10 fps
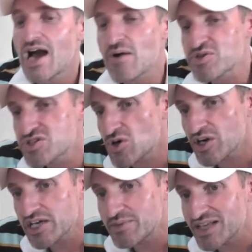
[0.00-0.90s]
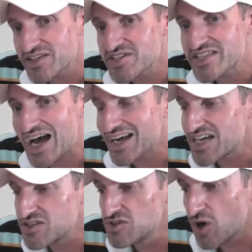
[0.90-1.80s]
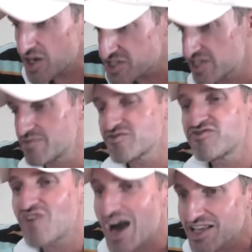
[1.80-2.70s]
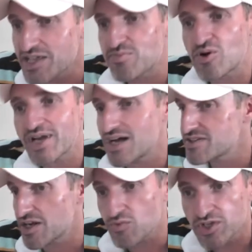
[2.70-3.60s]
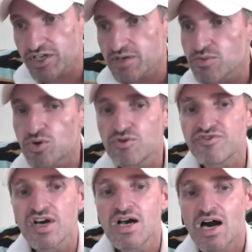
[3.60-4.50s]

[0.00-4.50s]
I was talking about this stock in nausea. Finally broke out today. Really good move.